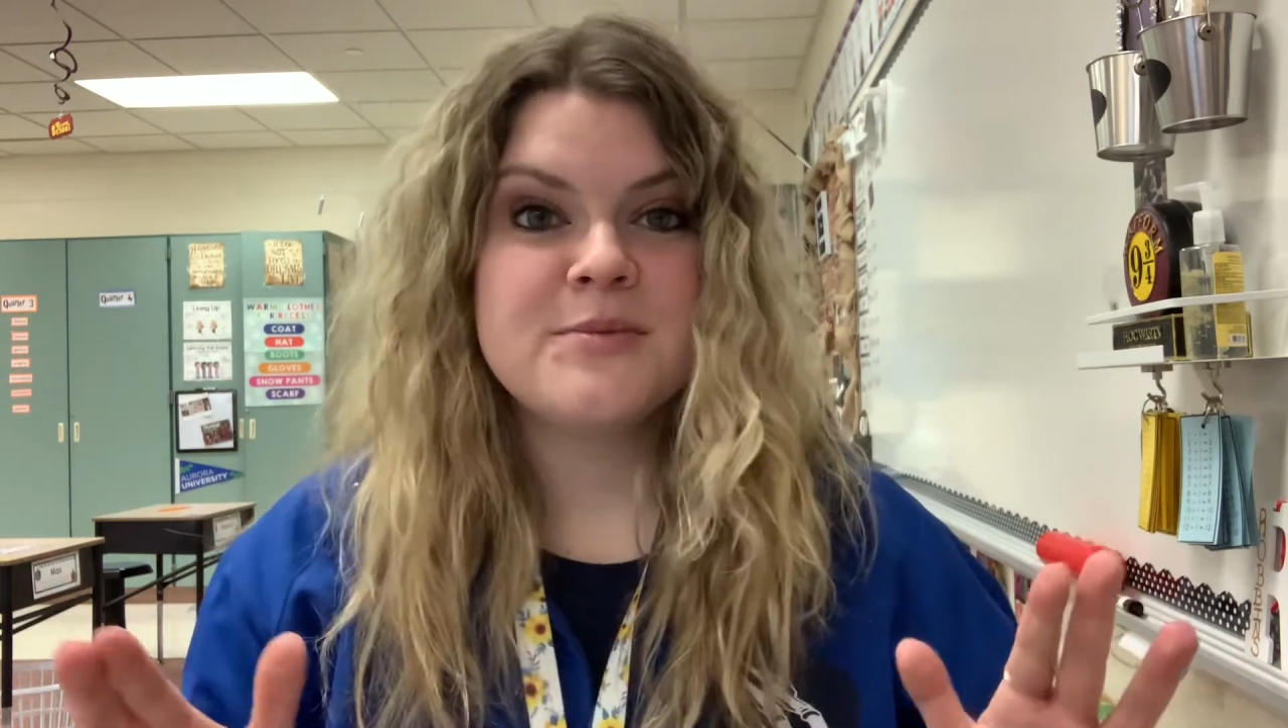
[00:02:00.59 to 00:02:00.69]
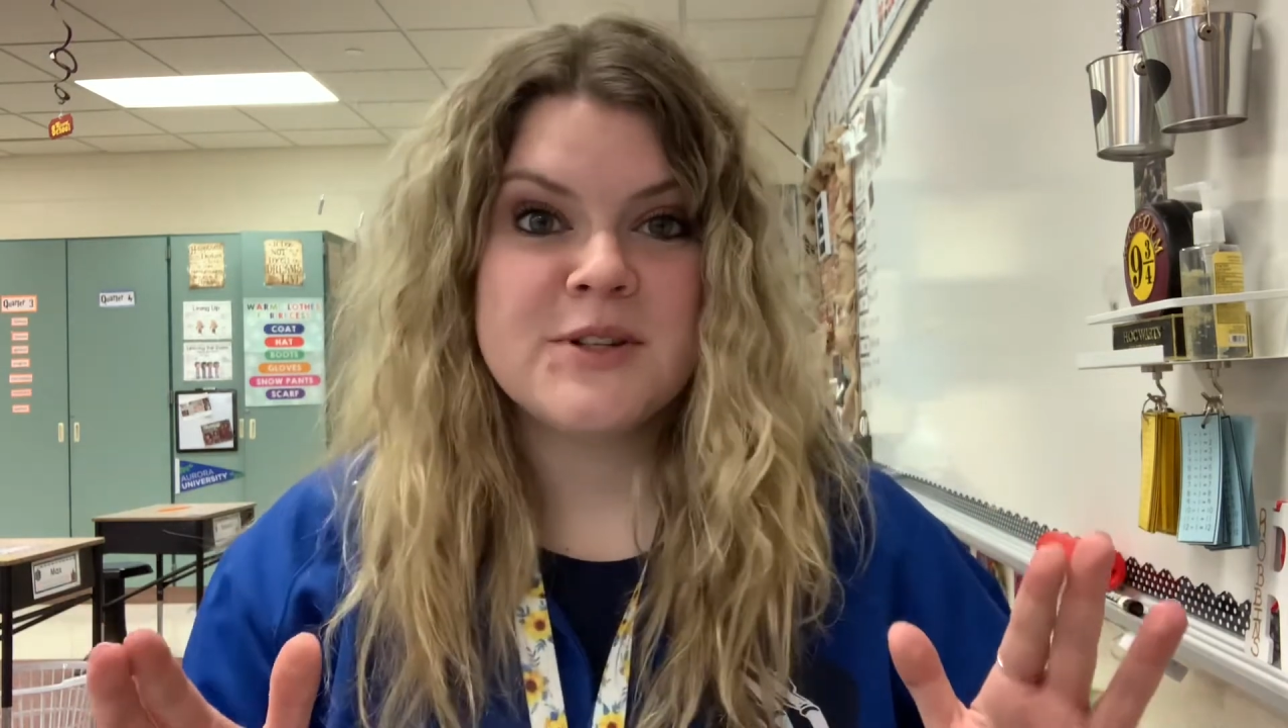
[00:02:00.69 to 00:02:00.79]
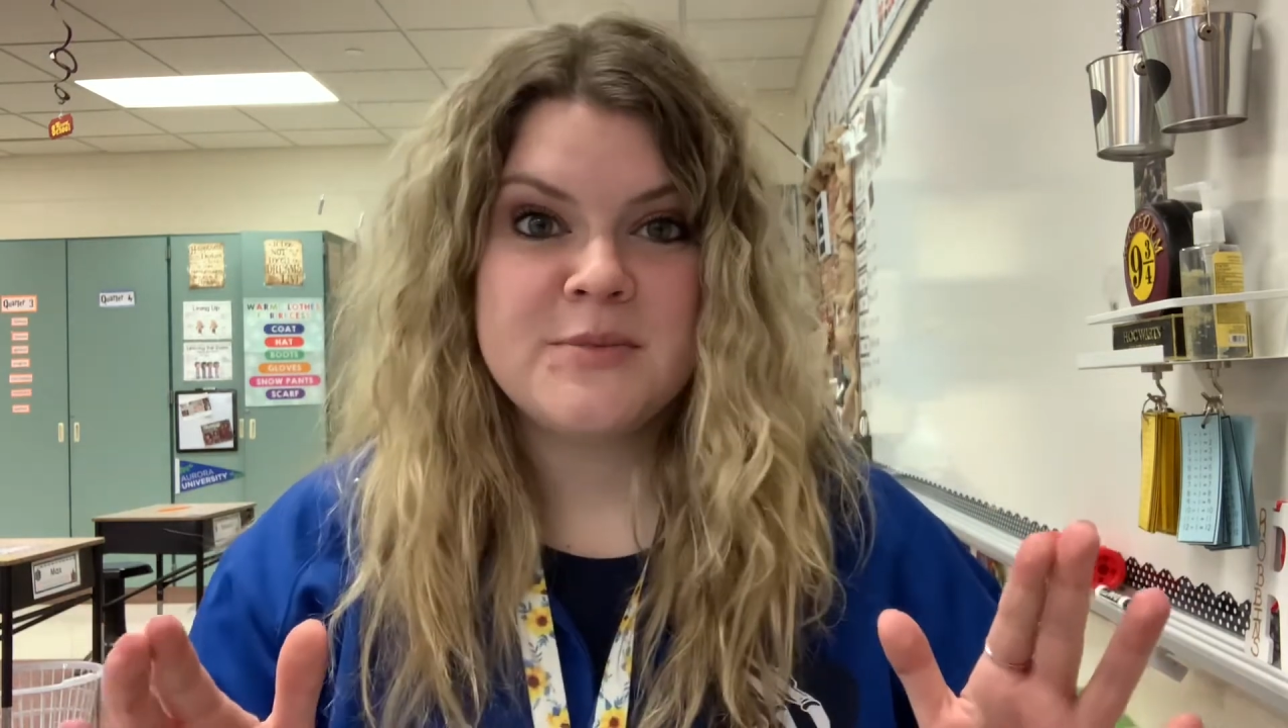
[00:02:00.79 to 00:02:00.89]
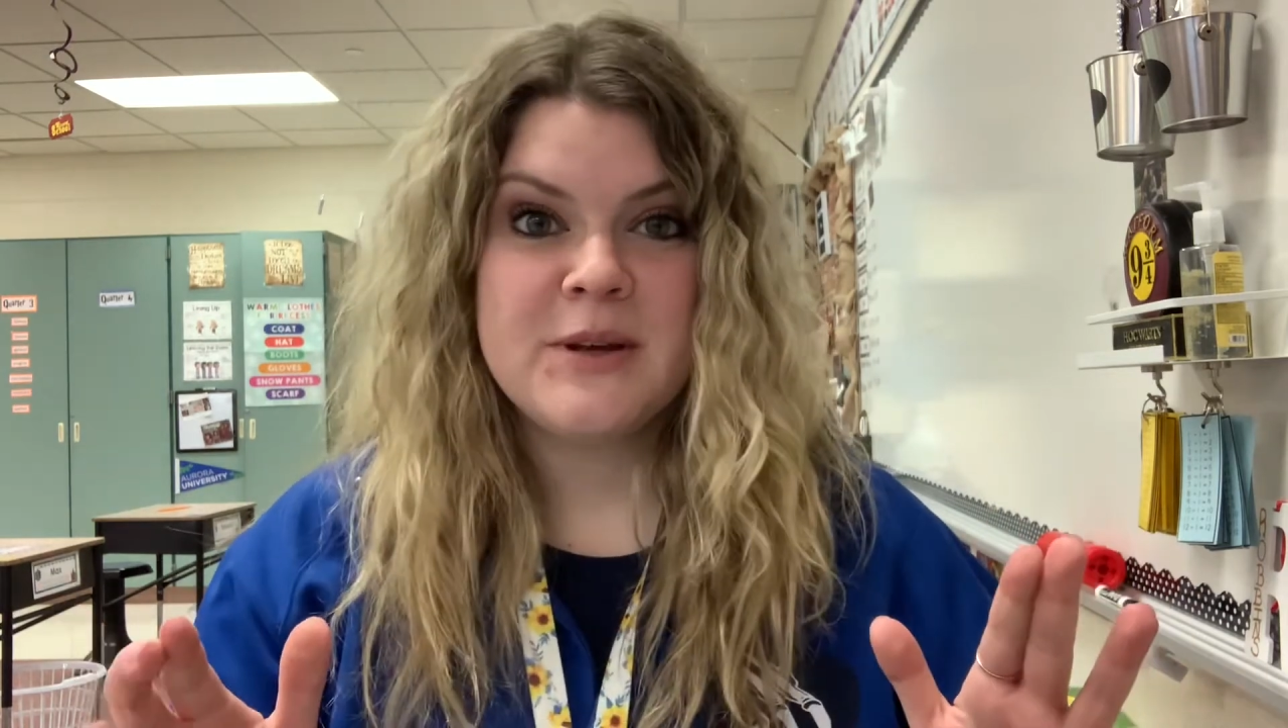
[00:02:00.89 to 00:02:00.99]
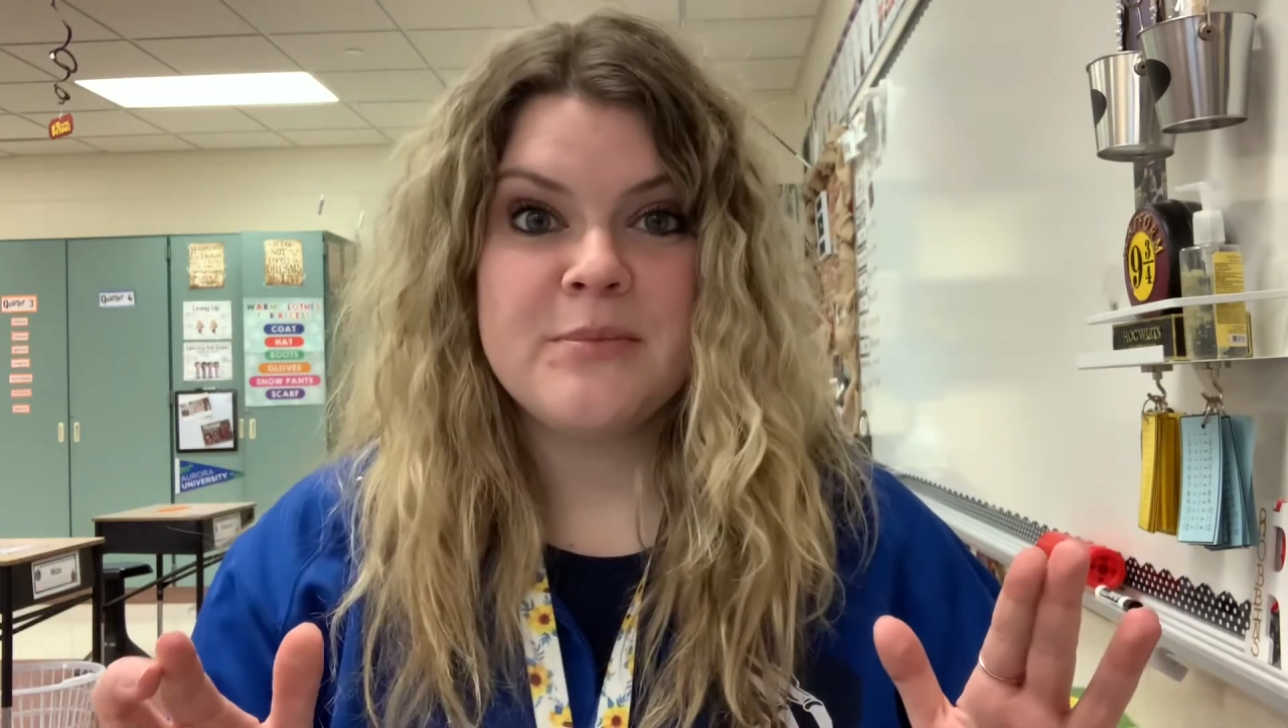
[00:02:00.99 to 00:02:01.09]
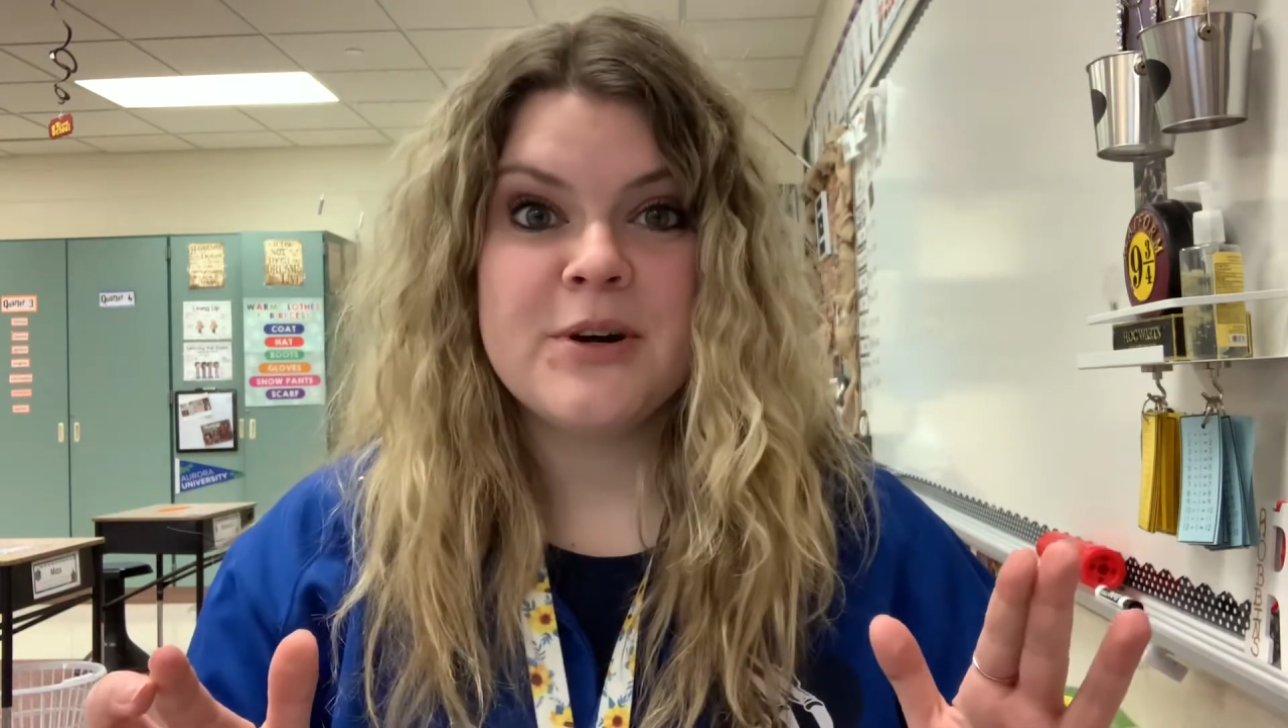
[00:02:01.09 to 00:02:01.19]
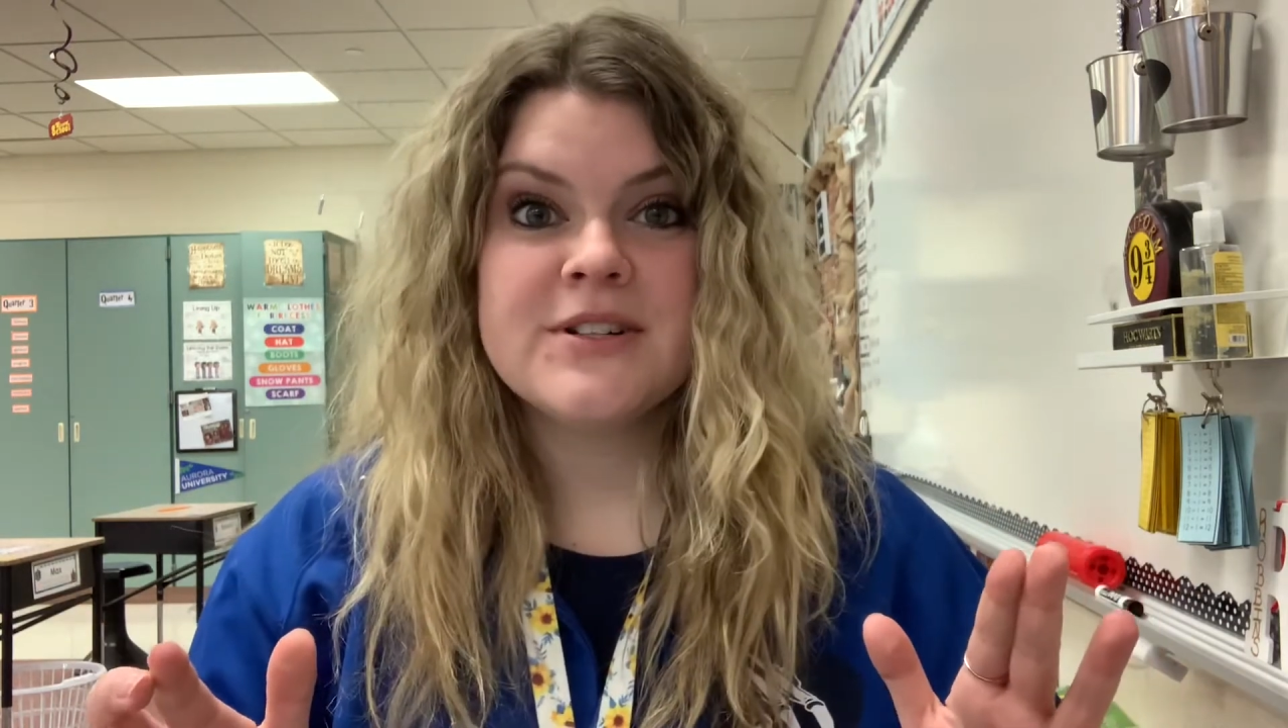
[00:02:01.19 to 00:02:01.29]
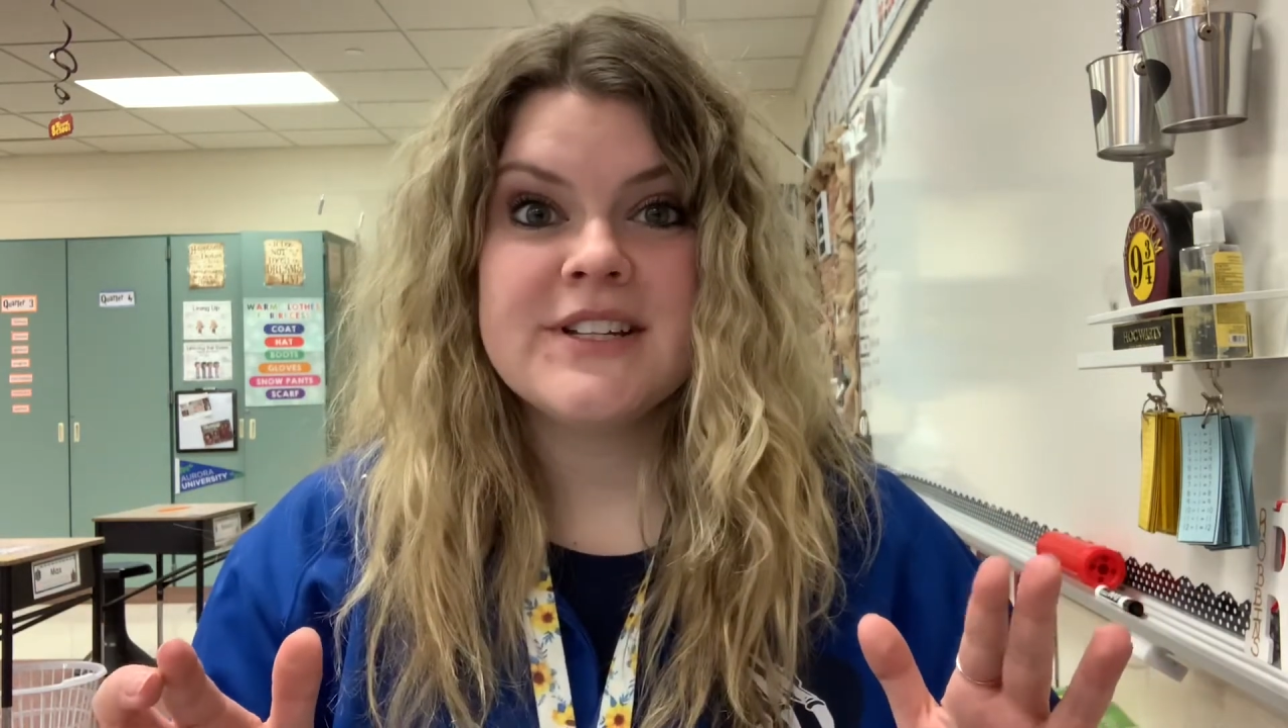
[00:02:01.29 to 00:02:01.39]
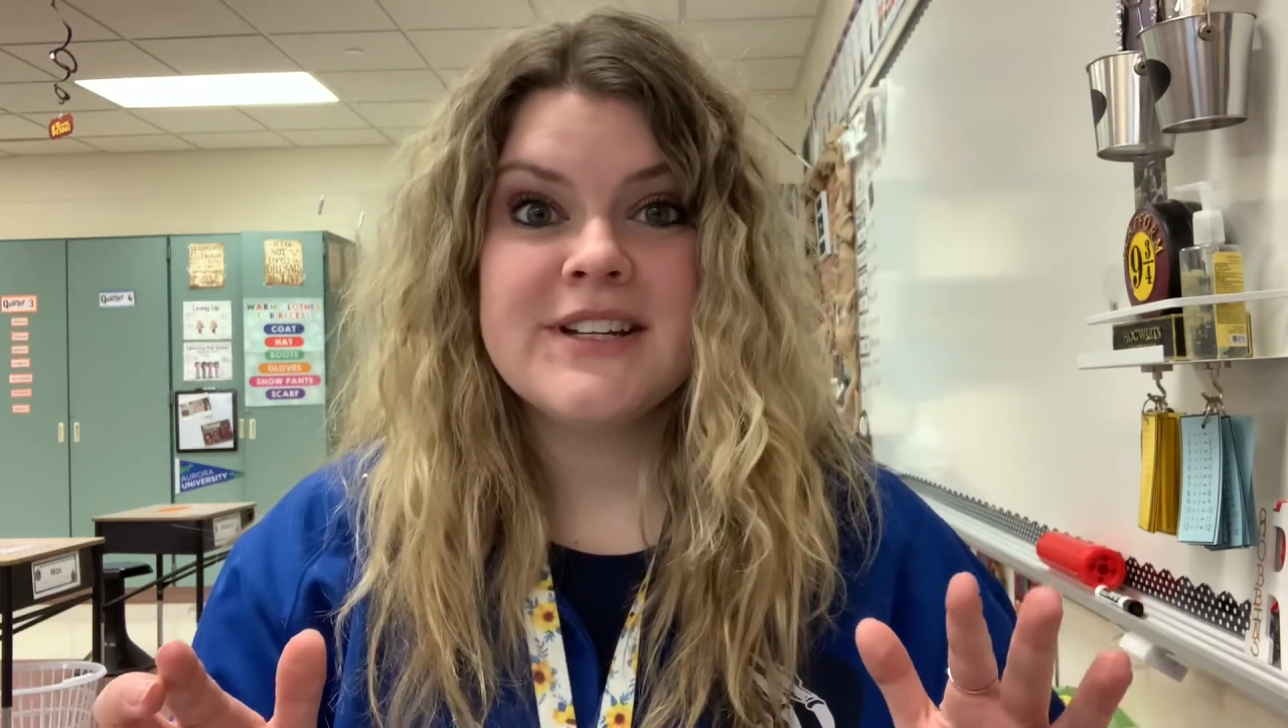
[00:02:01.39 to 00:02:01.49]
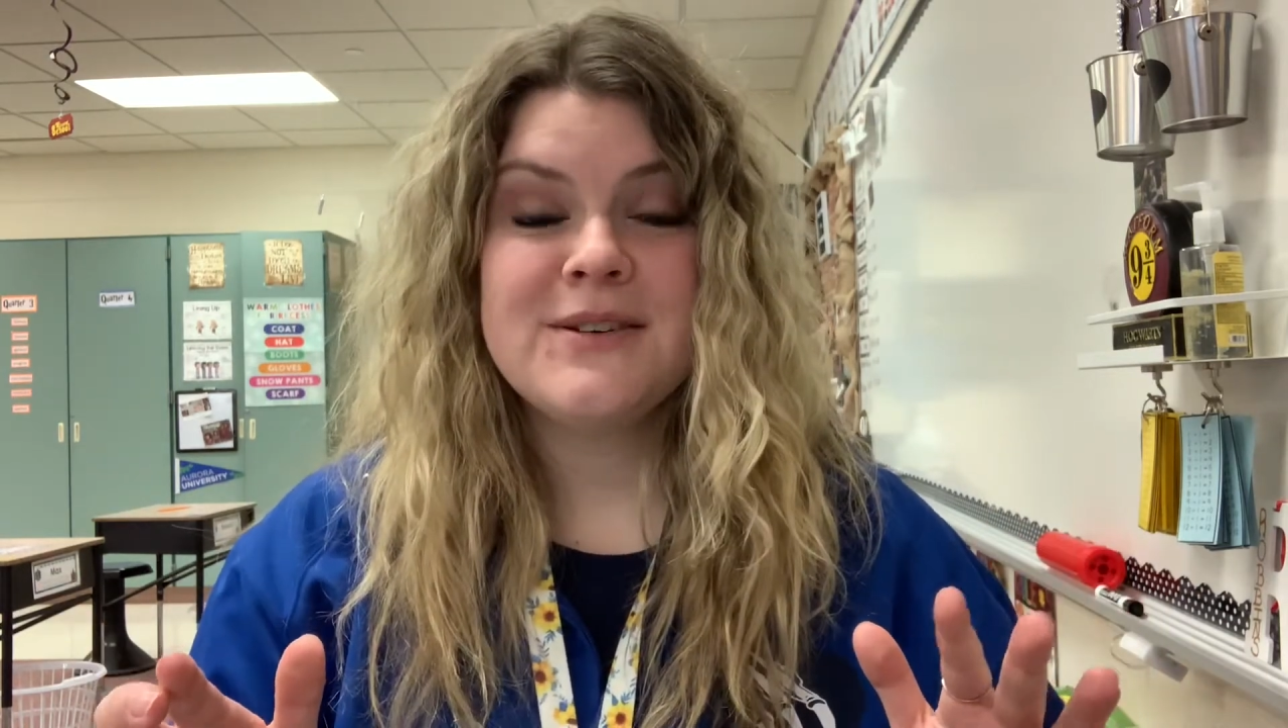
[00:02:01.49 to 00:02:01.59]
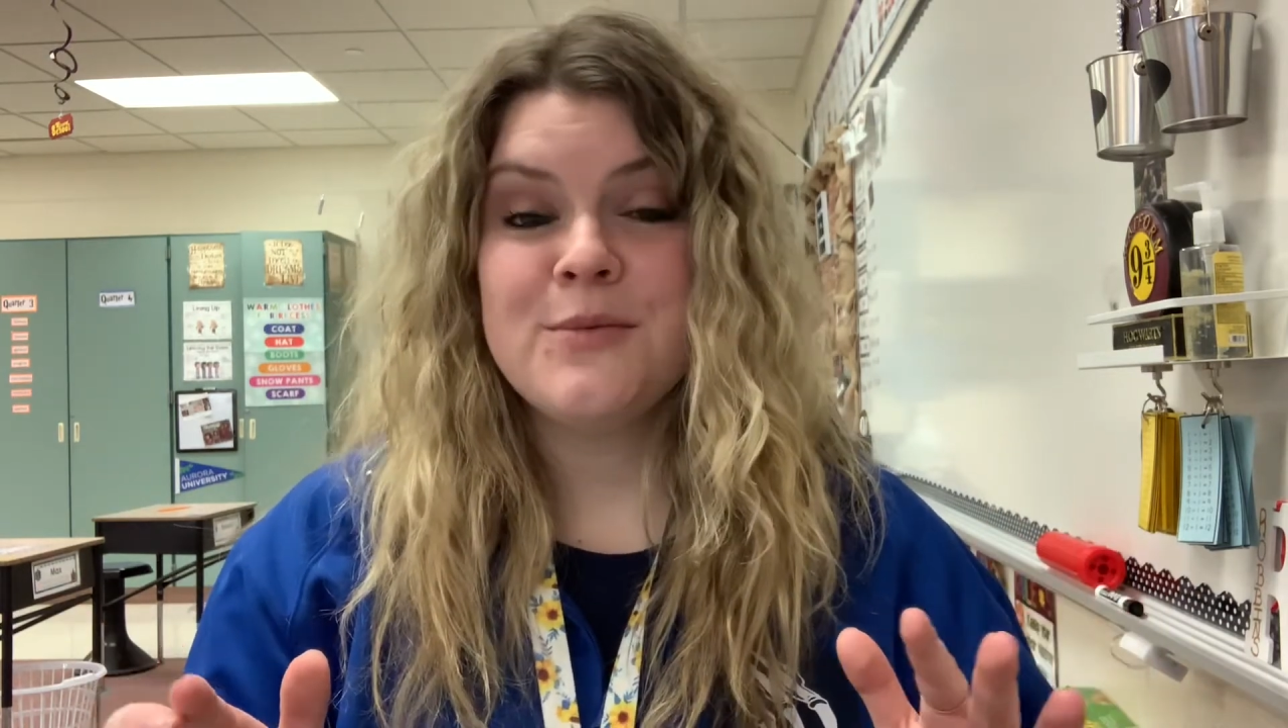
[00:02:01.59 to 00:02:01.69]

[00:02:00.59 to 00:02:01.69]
supposed to be in person